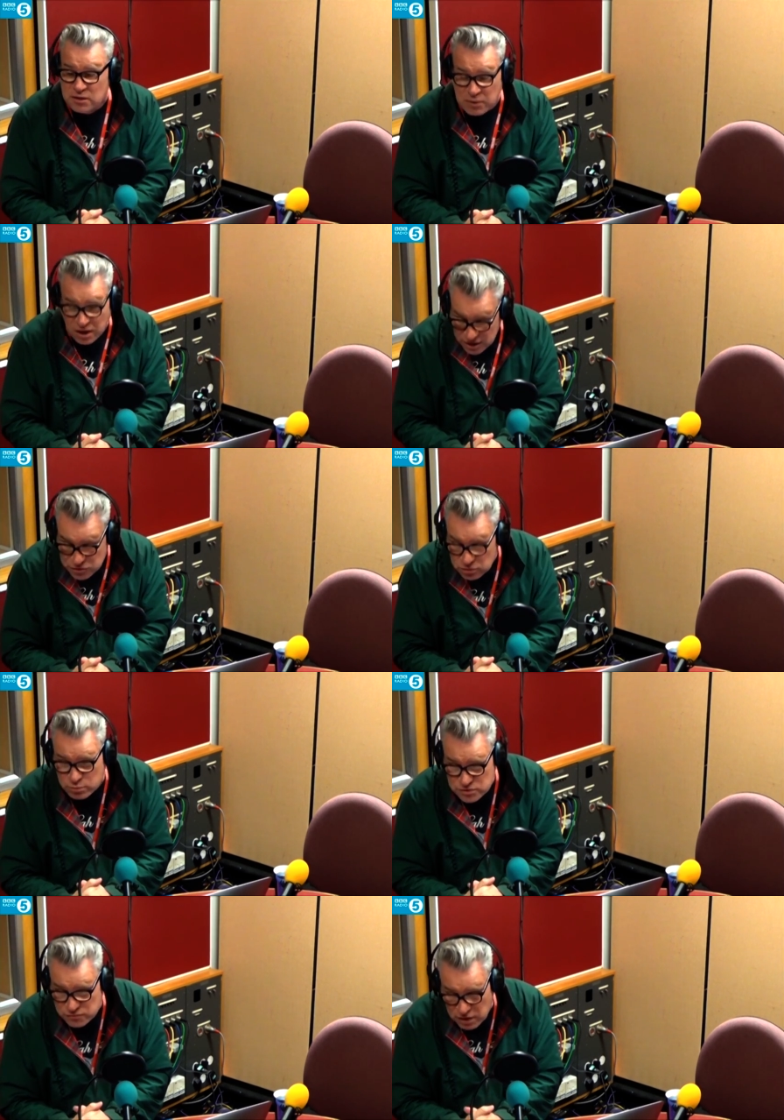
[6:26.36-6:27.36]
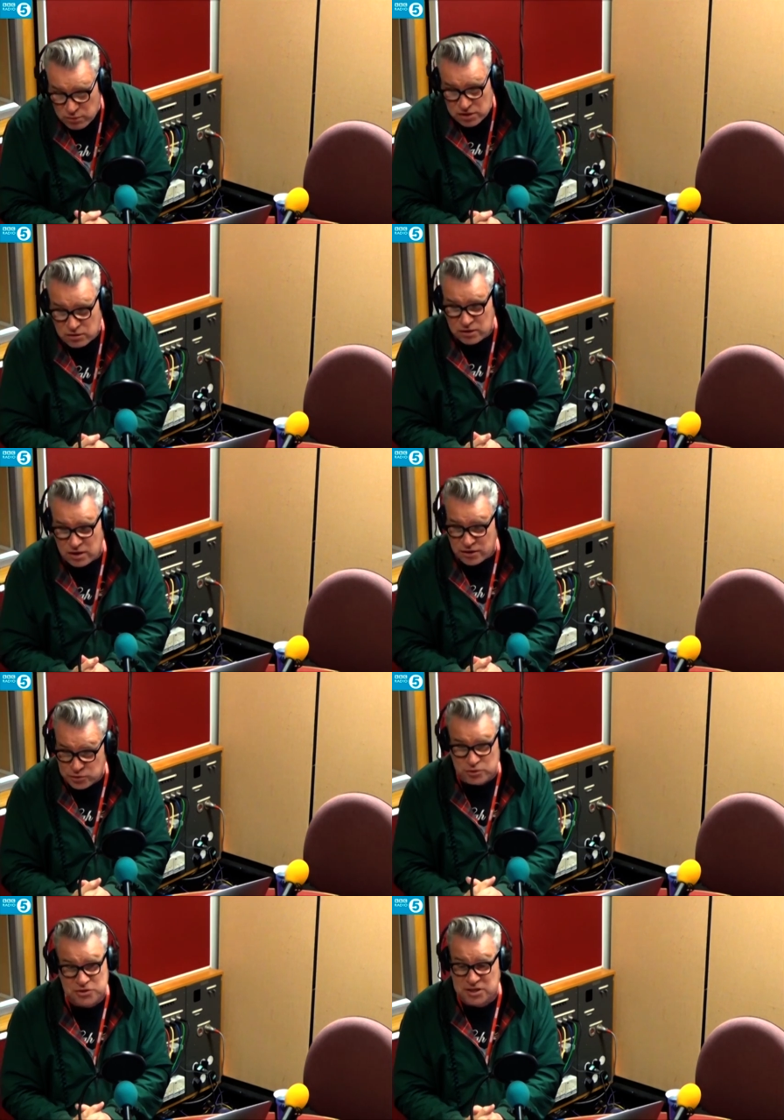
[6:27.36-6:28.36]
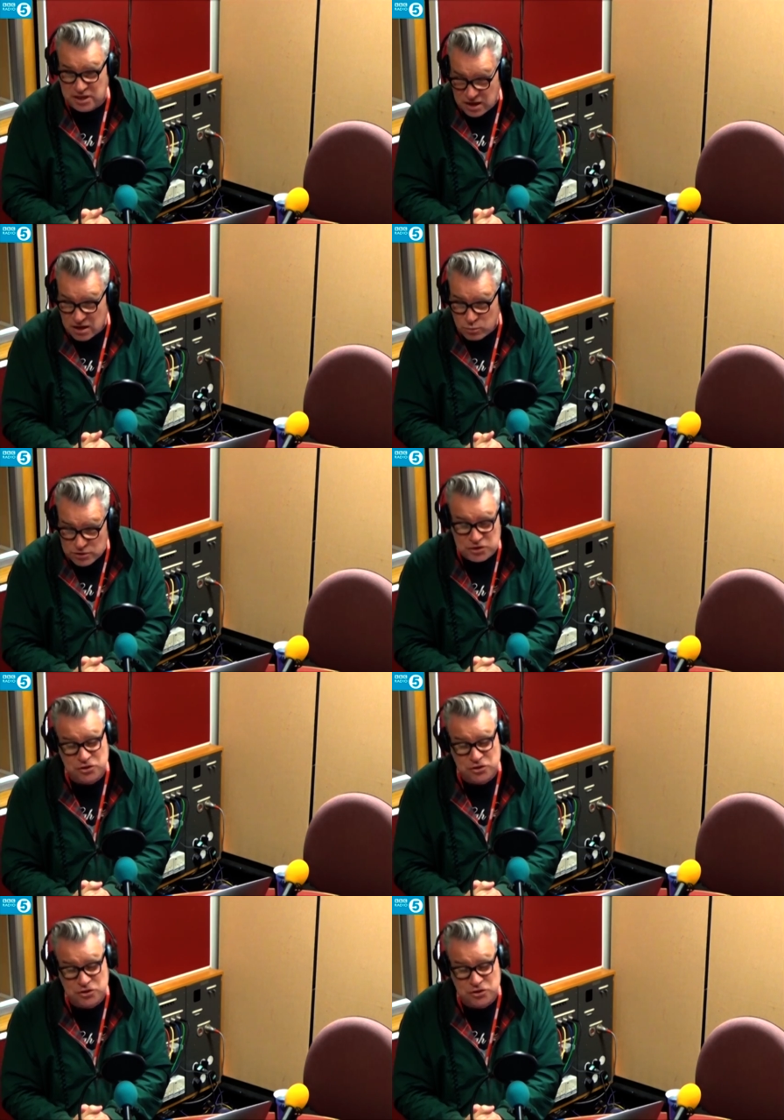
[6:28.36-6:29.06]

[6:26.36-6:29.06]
but I thought it was very good, and I thought Gere was